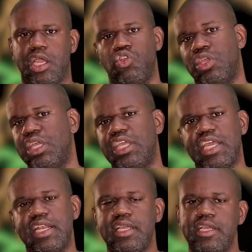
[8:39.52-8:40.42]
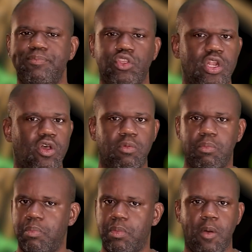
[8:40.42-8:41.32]
You can get,
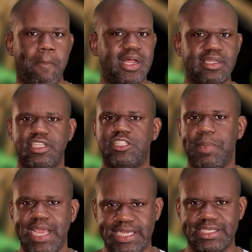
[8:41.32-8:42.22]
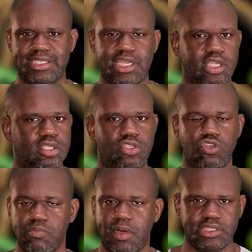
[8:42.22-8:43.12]
a monthly space,
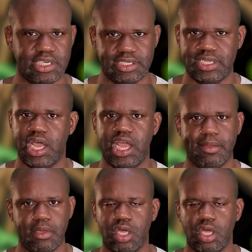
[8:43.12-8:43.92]
2 months at a time.